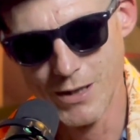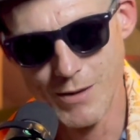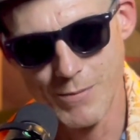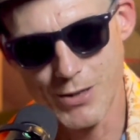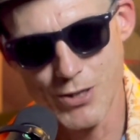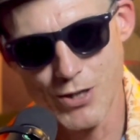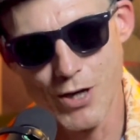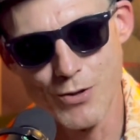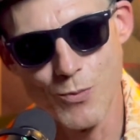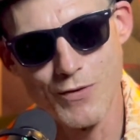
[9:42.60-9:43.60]
because, you
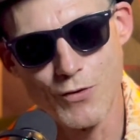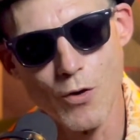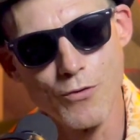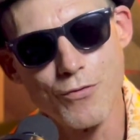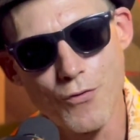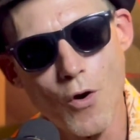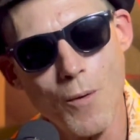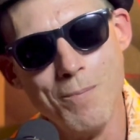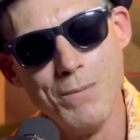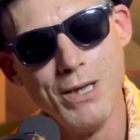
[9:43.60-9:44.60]
know, we've gone
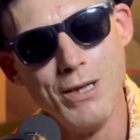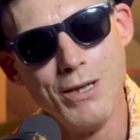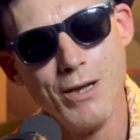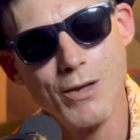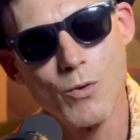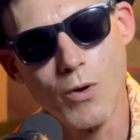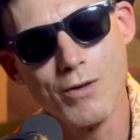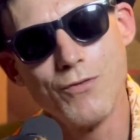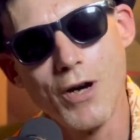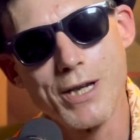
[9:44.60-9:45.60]
from
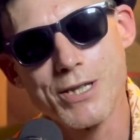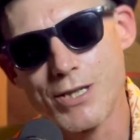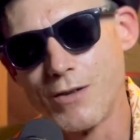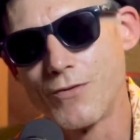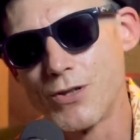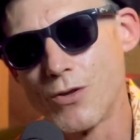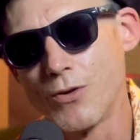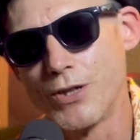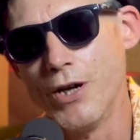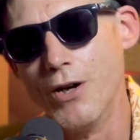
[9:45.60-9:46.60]
qualifying stuff that's on
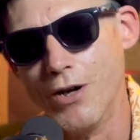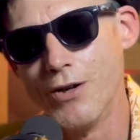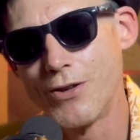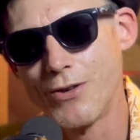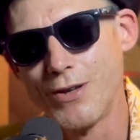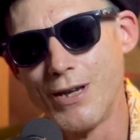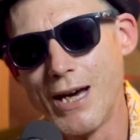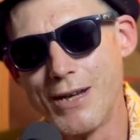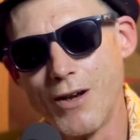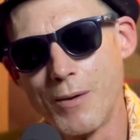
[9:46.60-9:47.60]
the earth
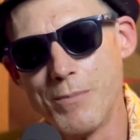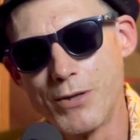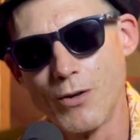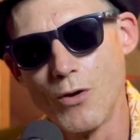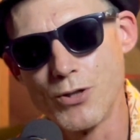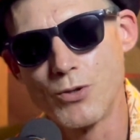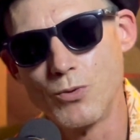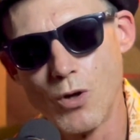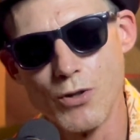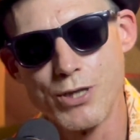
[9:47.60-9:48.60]
and like mythological
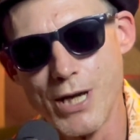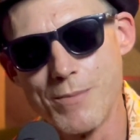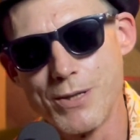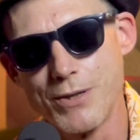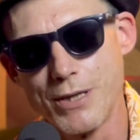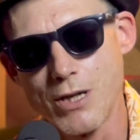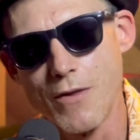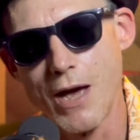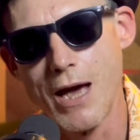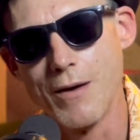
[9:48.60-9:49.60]
concepts and things like
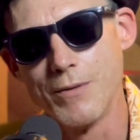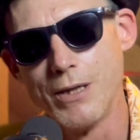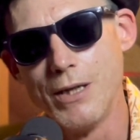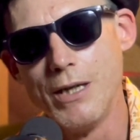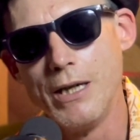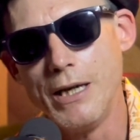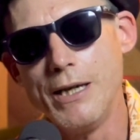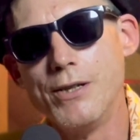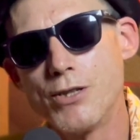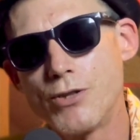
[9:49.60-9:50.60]
that
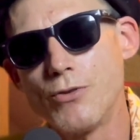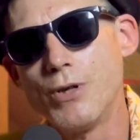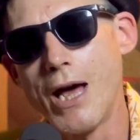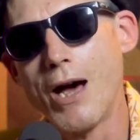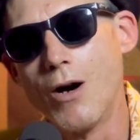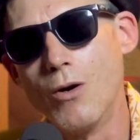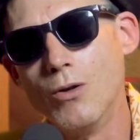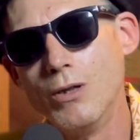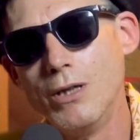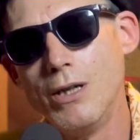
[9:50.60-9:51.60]
into
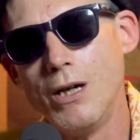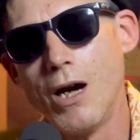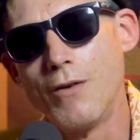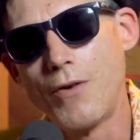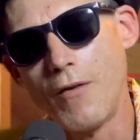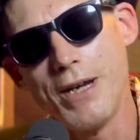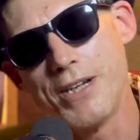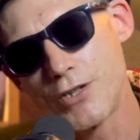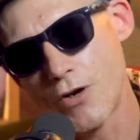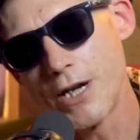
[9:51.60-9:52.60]
now a very
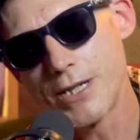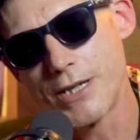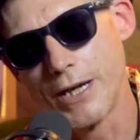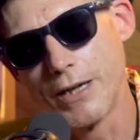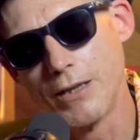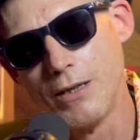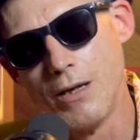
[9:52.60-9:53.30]
interesting